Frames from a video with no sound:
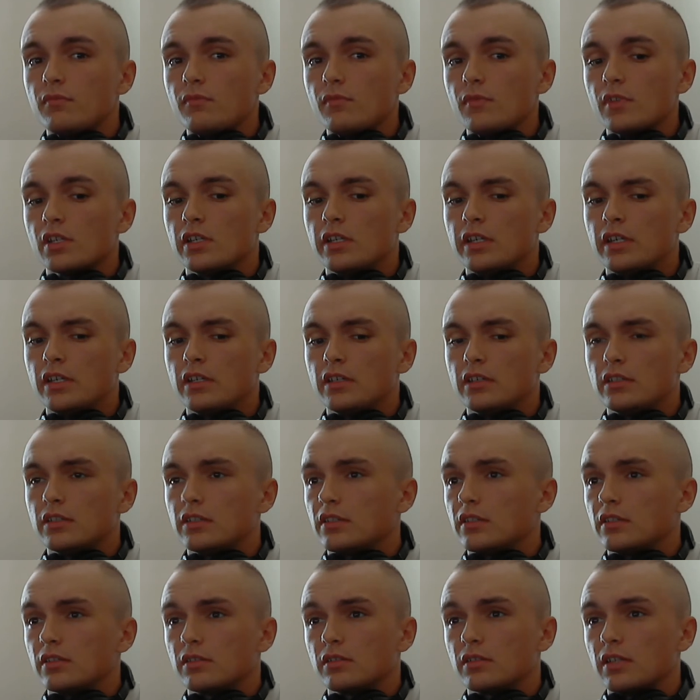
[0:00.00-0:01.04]
And
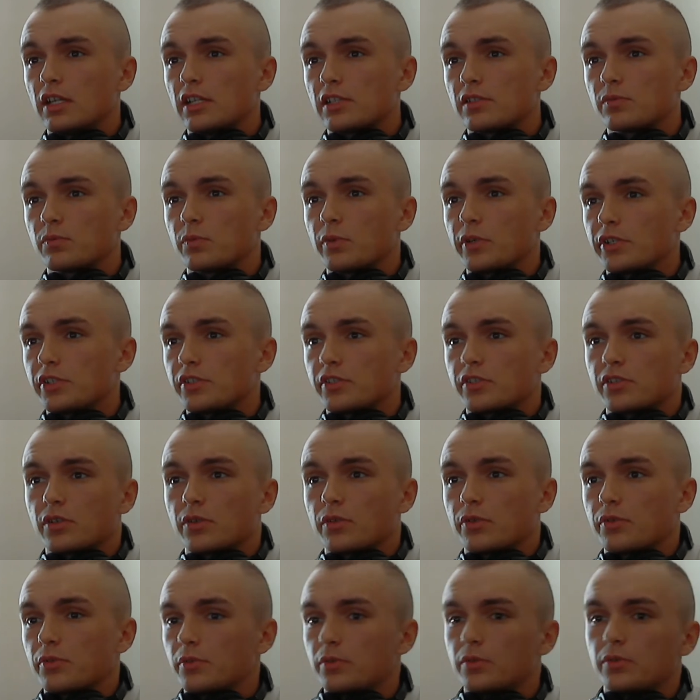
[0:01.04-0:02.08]
that's where you just go
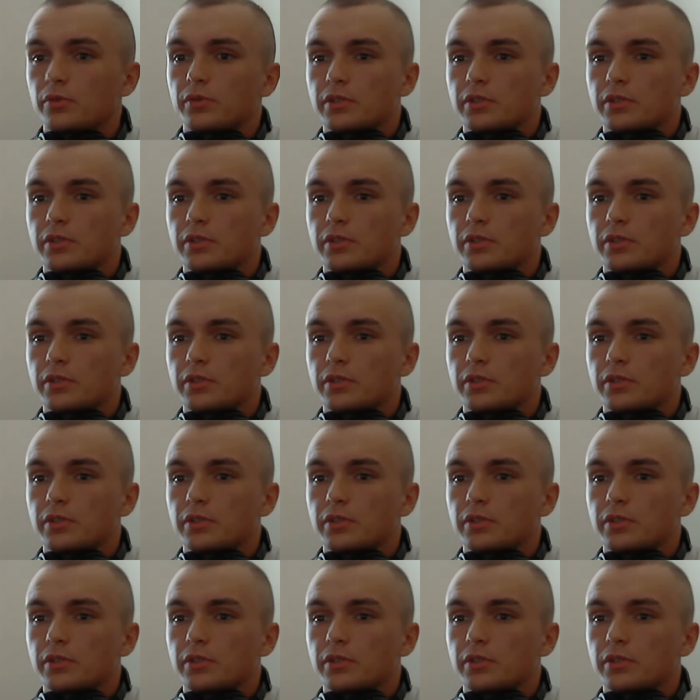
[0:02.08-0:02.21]
through